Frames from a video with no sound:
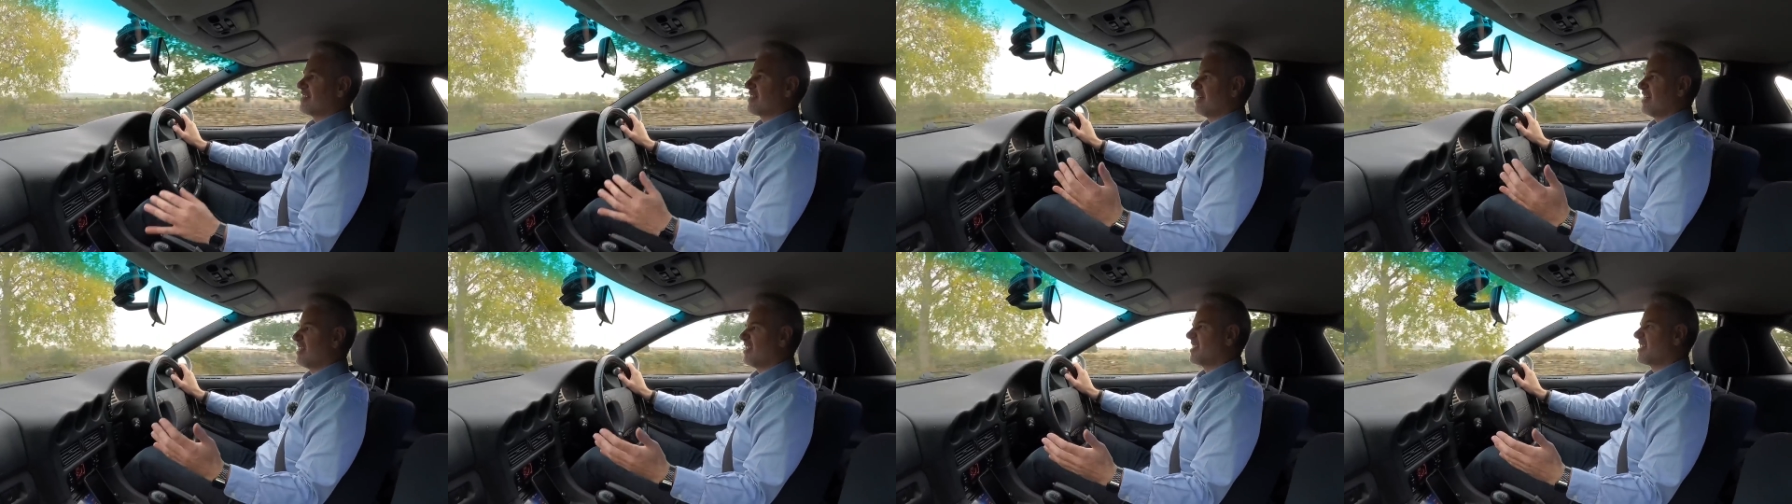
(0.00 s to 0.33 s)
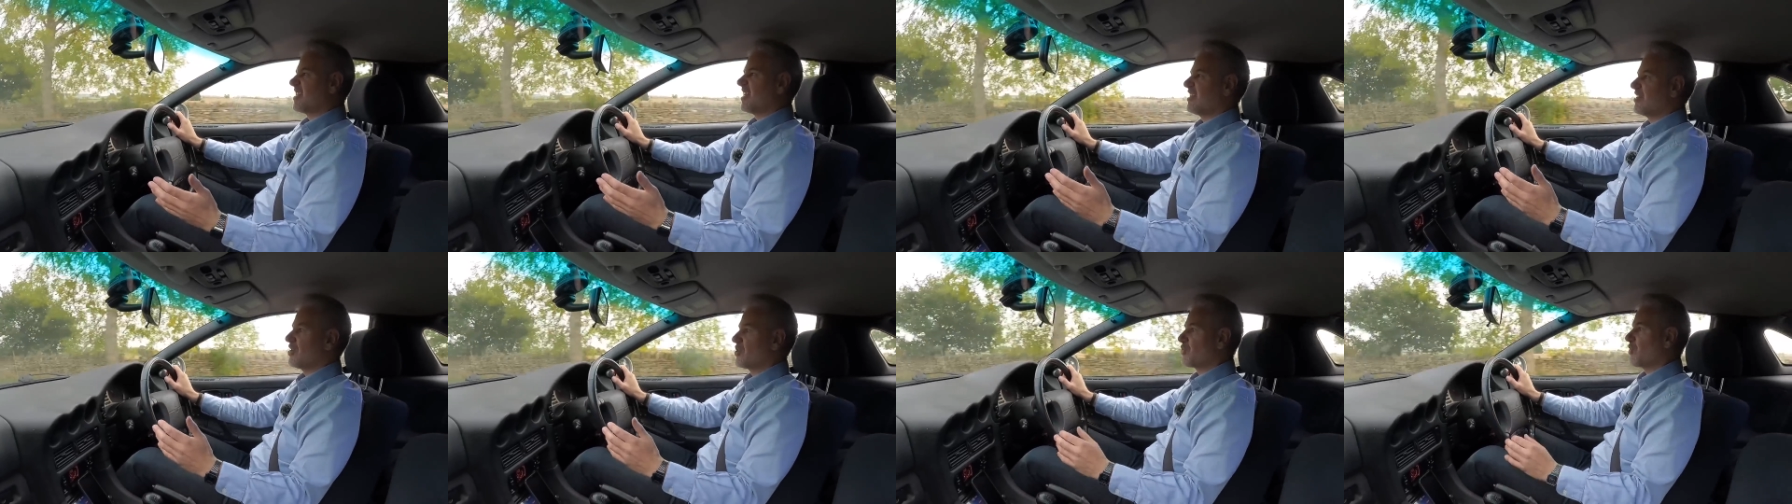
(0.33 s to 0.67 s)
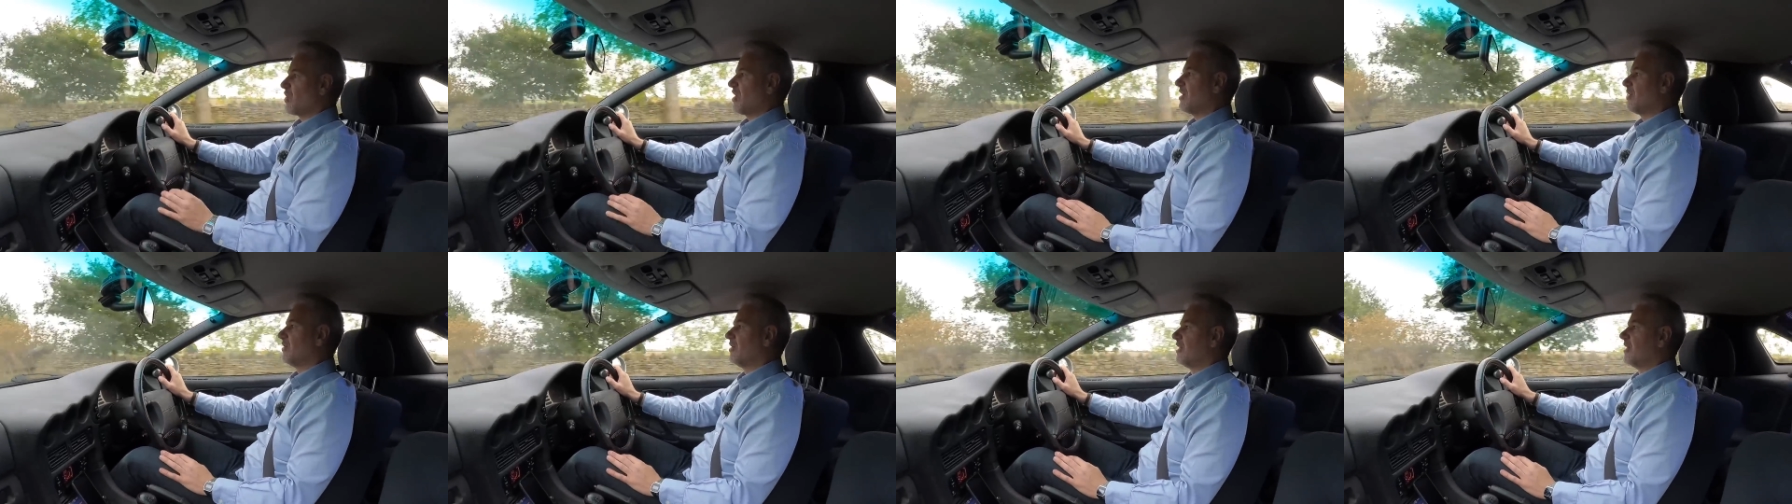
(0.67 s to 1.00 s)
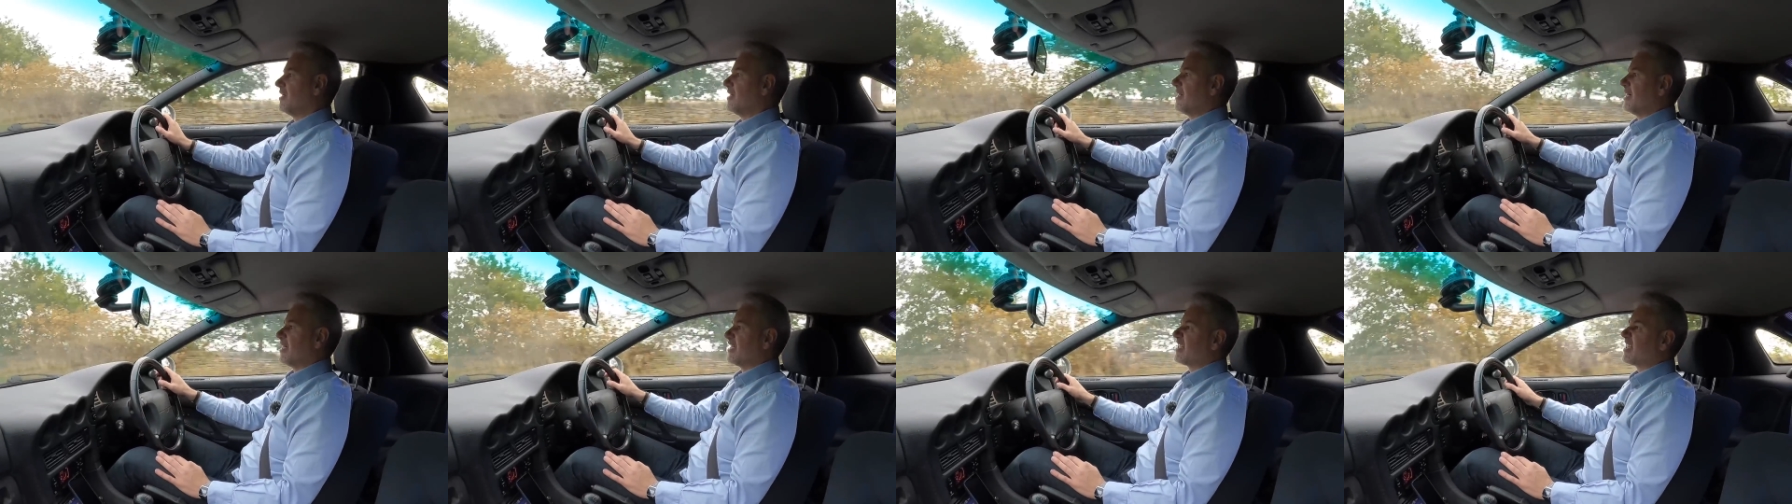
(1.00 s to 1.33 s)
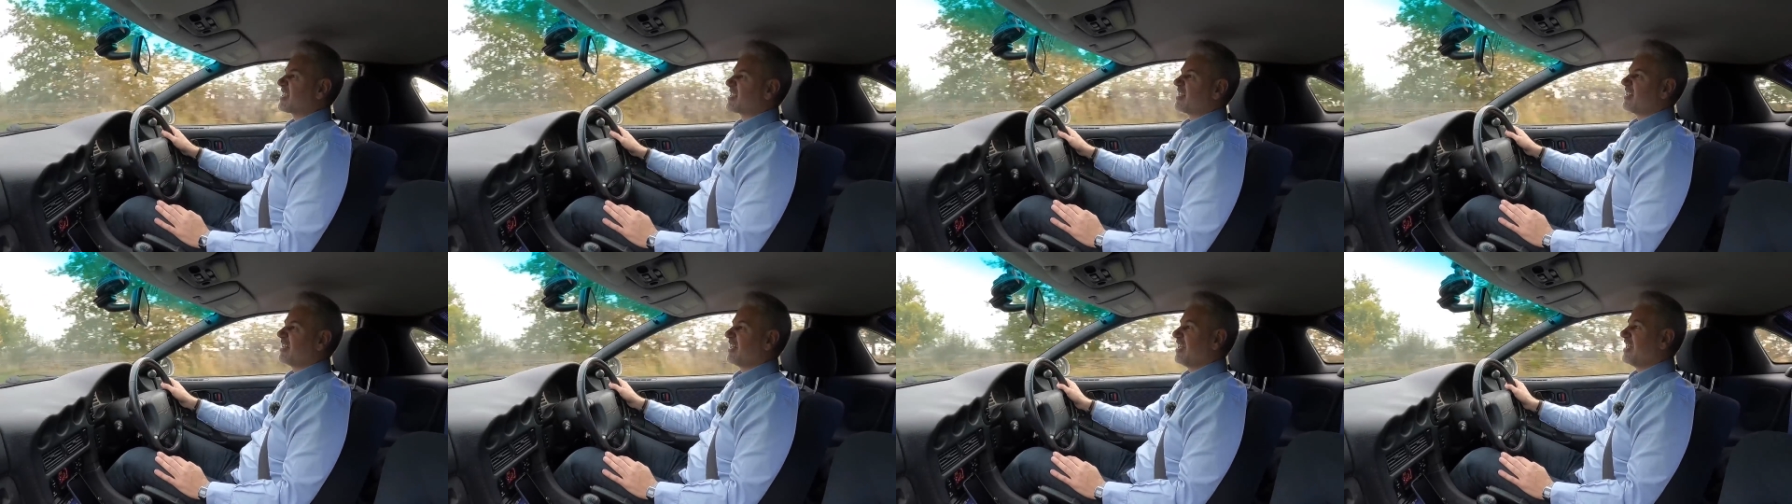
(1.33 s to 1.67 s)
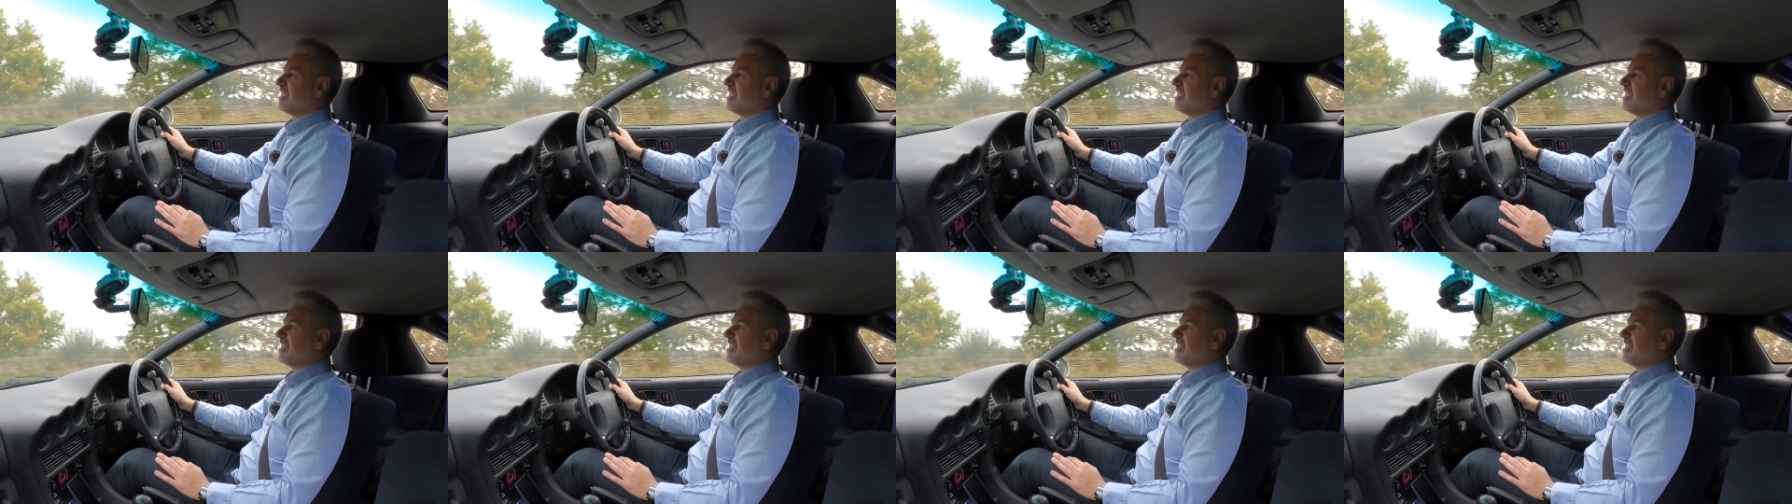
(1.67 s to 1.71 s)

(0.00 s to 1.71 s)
turns in as well and doesn't